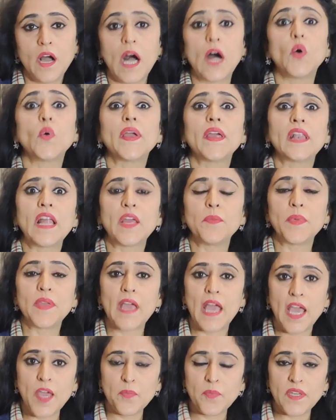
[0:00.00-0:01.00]
How can I
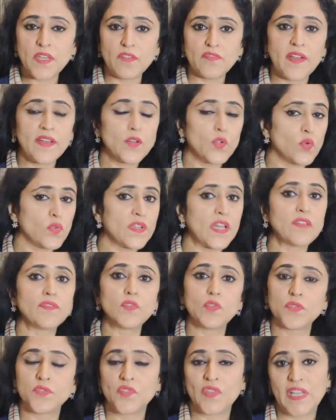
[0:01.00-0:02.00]
be happy if I don't
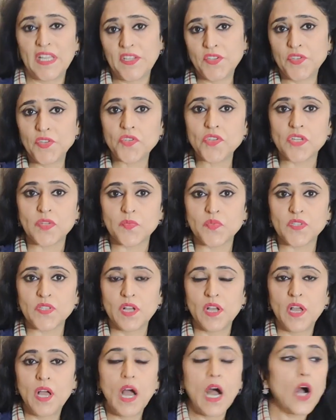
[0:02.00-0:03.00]
have good relationships?
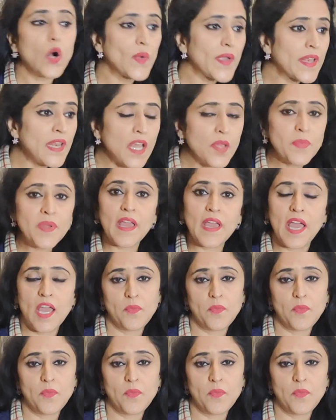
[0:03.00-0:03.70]
How can I be